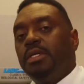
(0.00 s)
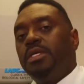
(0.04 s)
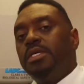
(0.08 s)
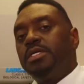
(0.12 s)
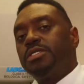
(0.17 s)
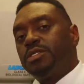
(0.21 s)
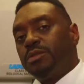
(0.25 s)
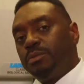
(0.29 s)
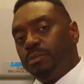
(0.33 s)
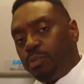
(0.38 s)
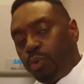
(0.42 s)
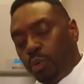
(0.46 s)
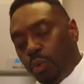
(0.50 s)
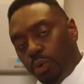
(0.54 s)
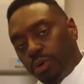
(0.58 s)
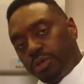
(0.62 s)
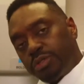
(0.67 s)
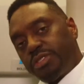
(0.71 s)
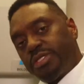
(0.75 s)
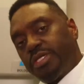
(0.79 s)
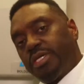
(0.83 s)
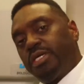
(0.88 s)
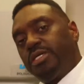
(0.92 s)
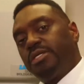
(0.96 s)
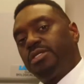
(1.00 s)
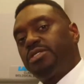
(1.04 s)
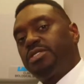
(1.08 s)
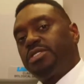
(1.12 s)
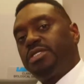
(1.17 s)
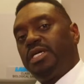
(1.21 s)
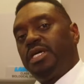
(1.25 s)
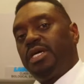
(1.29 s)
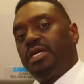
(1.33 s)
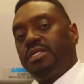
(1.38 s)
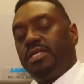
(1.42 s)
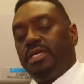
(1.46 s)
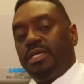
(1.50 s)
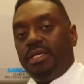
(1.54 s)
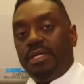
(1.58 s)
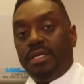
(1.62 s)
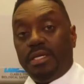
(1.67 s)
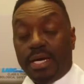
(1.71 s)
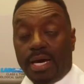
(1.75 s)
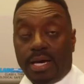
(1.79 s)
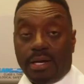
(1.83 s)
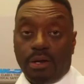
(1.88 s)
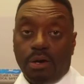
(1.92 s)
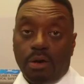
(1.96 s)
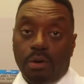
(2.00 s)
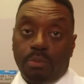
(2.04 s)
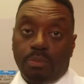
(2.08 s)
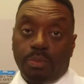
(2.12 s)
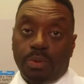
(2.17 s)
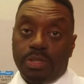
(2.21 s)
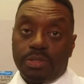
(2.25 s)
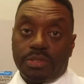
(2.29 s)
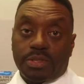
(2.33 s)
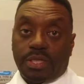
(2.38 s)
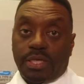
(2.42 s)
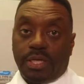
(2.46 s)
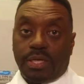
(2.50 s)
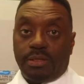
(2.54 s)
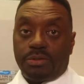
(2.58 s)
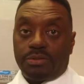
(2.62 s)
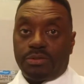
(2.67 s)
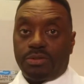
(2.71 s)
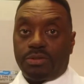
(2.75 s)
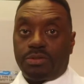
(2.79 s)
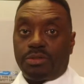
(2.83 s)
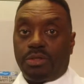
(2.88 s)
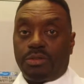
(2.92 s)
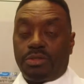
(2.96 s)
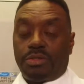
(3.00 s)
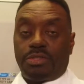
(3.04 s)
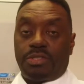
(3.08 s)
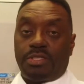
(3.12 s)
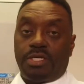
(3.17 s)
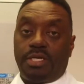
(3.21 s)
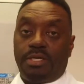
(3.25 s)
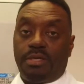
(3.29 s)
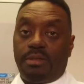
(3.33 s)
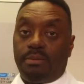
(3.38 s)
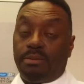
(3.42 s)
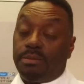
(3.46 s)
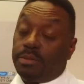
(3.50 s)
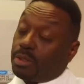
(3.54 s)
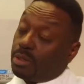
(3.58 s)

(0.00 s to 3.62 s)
It's important to understand that not all breast cancers are the same.